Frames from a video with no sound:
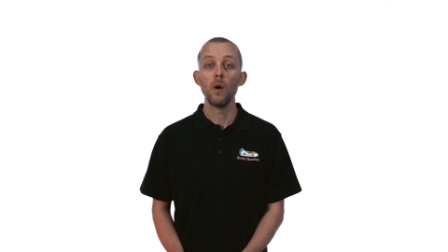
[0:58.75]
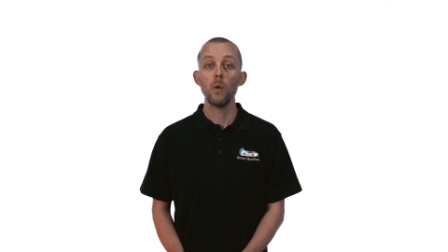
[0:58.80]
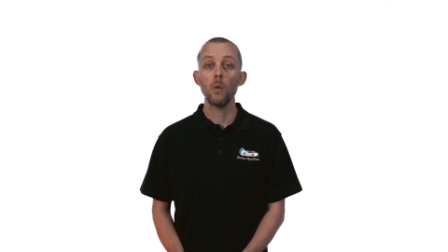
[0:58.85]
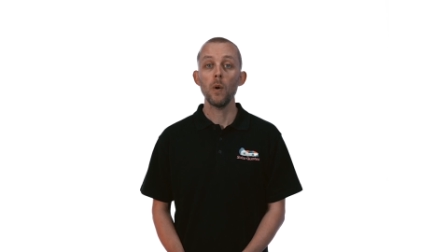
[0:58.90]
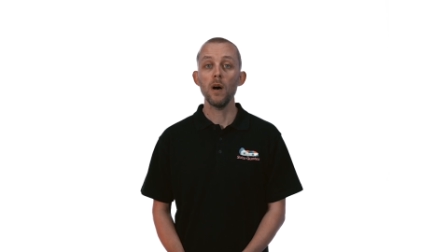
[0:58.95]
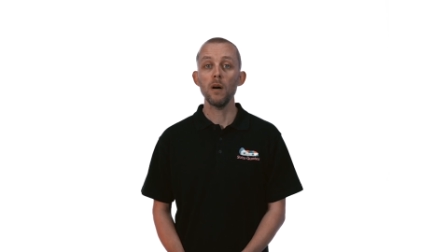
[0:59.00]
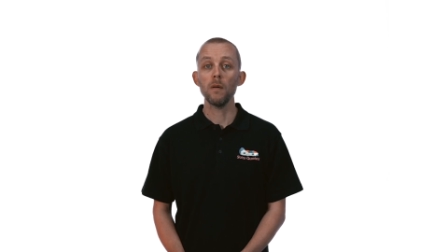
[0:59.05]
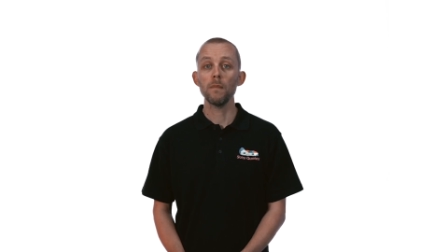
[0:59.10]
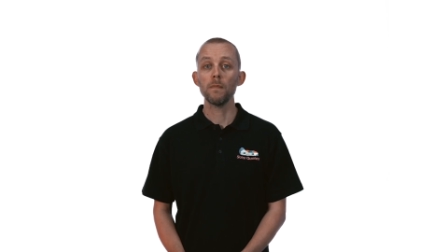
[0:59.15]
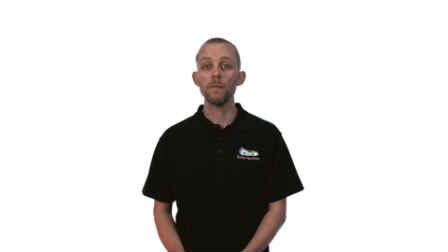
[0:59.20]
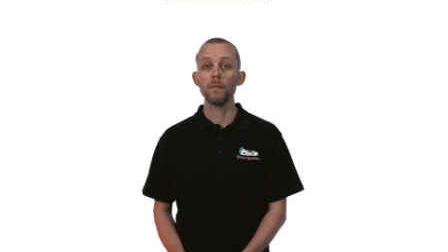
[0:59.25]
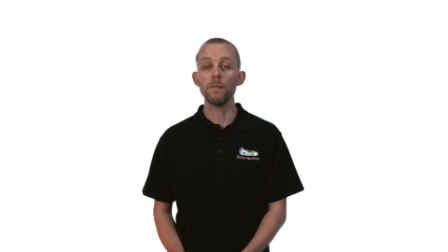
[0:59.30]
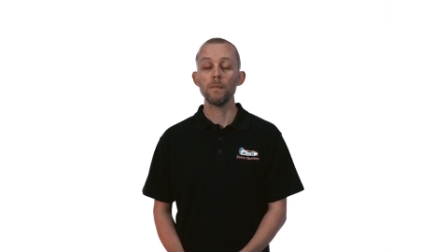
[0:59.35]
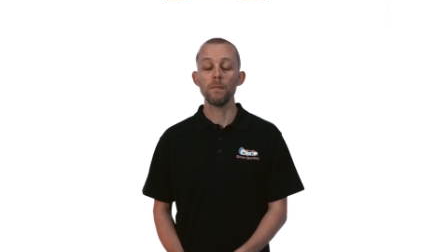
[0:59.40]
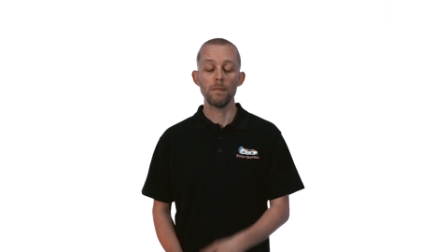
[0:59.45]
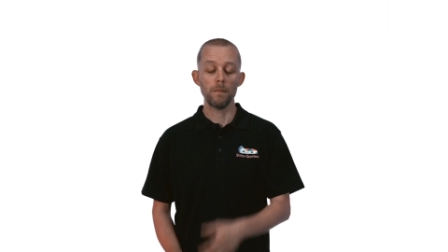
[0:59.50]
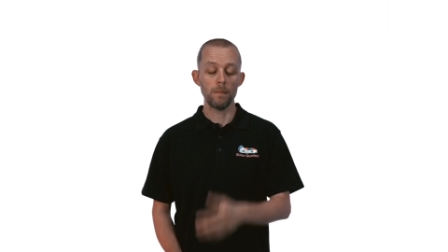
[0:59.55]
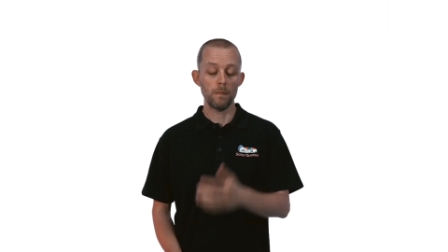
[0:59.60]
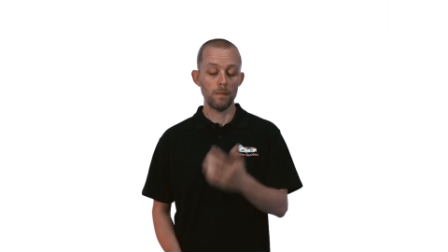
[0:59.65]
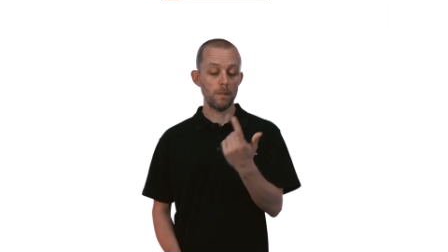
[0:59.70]
Well,
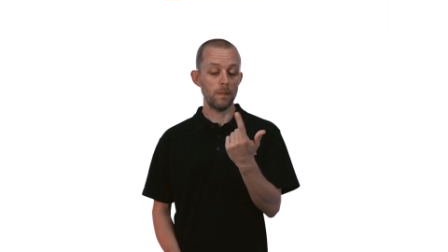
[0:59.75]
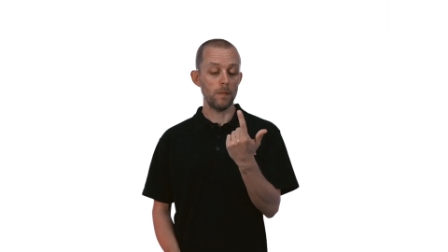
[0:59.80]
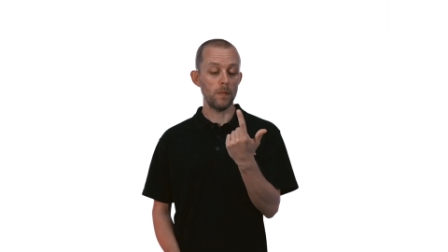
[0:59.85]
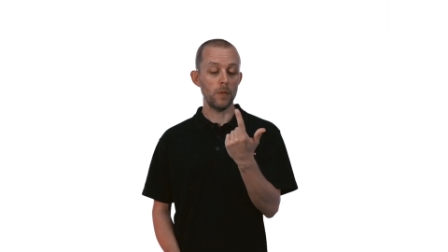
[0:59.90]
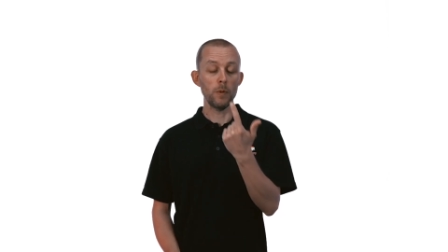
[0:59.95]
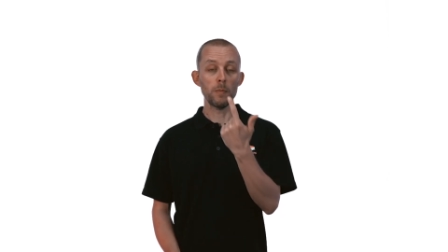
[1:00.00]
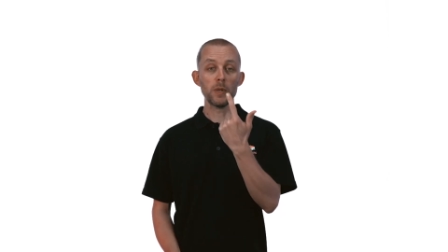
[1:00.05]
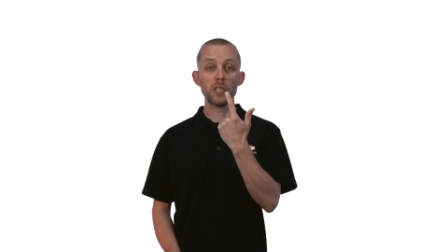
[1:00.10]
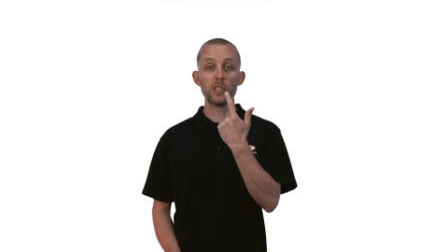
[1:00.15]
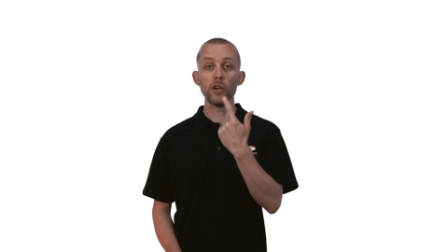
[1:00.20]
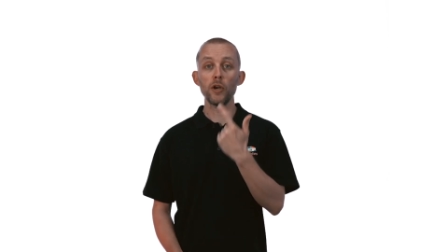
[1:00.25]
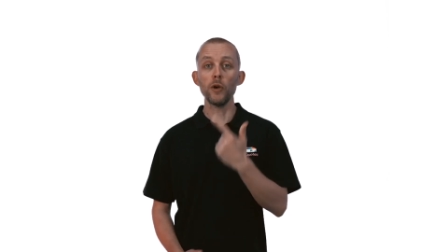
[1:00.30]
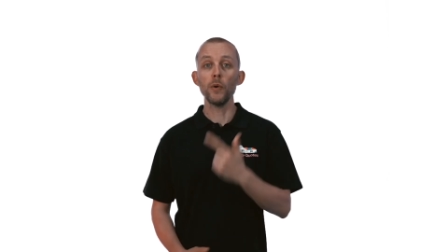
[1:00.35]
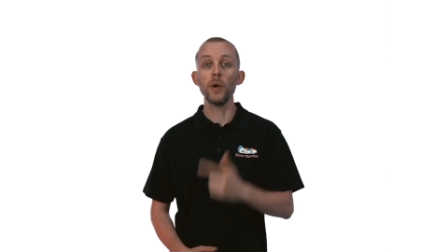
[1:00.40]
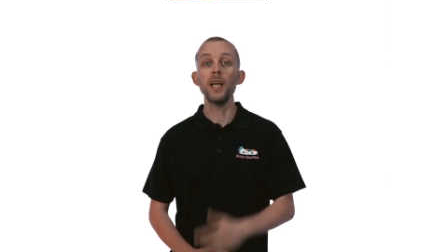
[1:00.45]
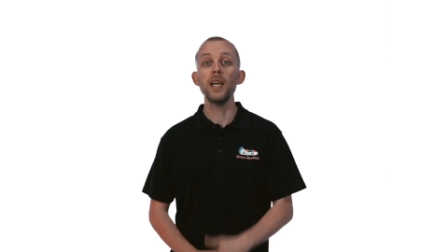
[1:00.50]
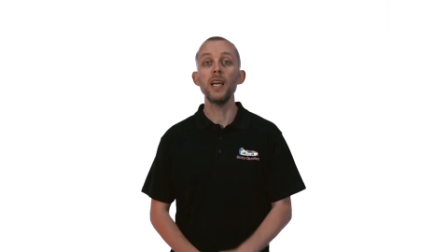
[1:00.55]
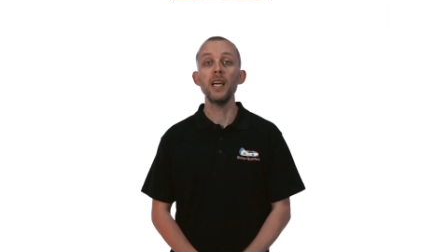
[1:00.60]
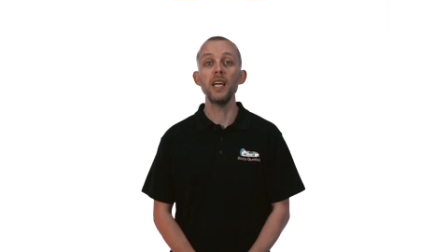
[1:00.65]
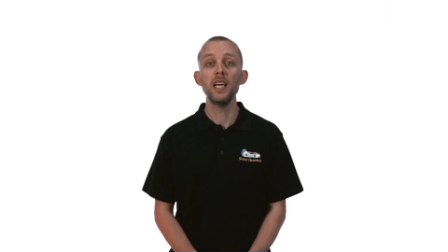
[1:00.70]
number
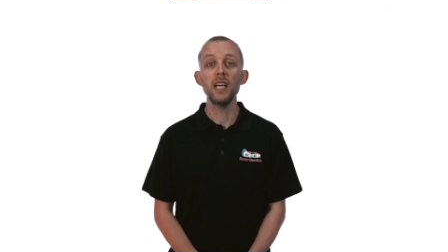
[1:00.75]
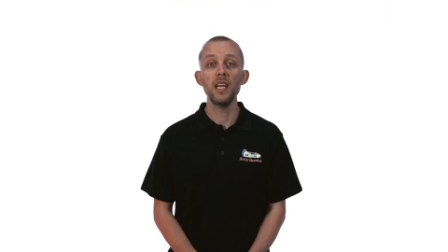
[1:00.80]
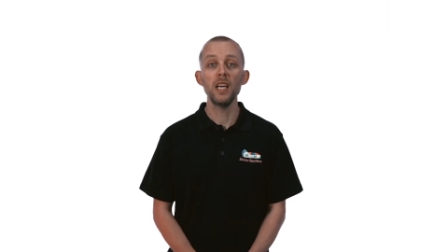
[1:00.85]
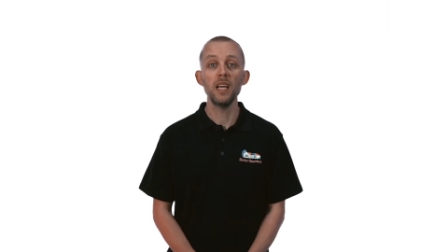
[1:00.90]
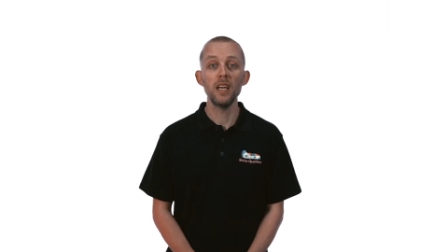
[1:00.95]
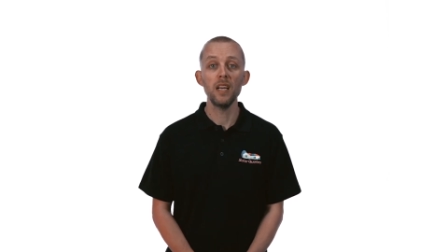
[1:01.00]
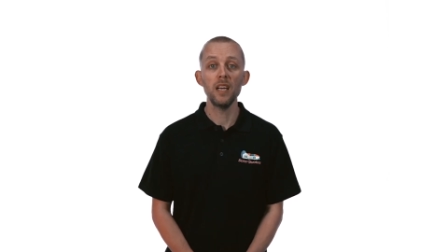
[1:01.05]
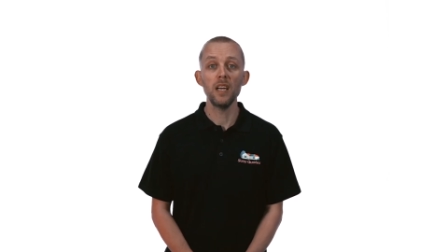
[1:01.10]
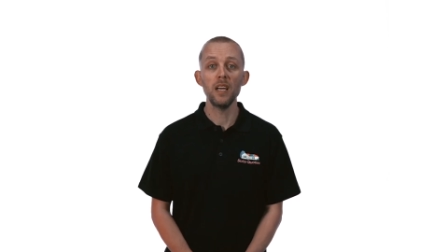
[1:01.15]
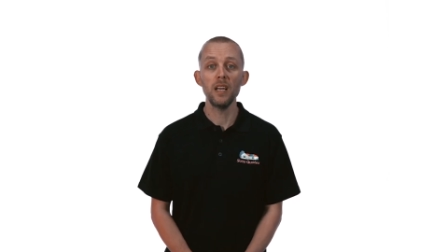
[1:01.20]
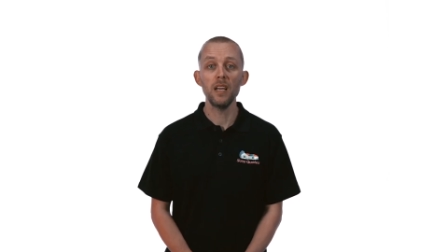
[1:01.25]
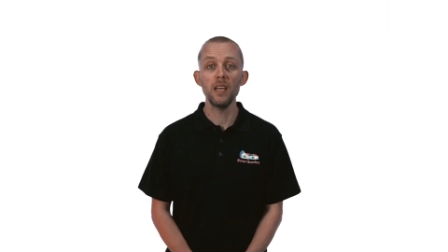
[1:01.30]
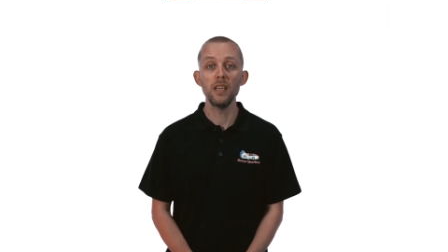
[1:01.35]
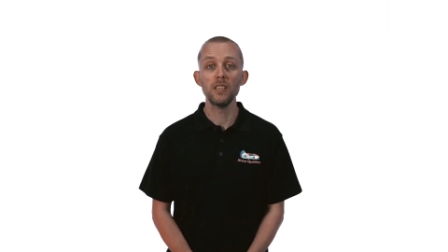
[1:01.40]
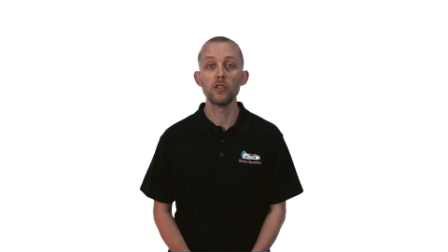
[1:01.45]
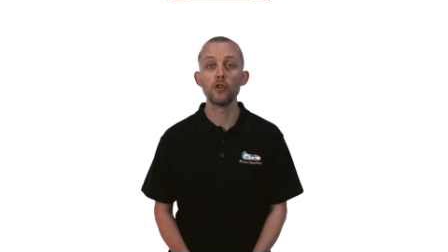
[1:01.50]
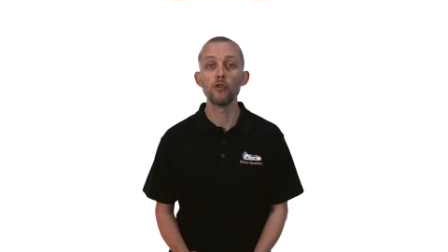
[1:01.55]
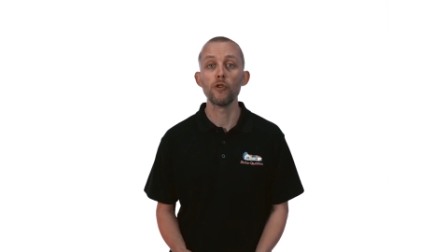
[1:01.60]
two is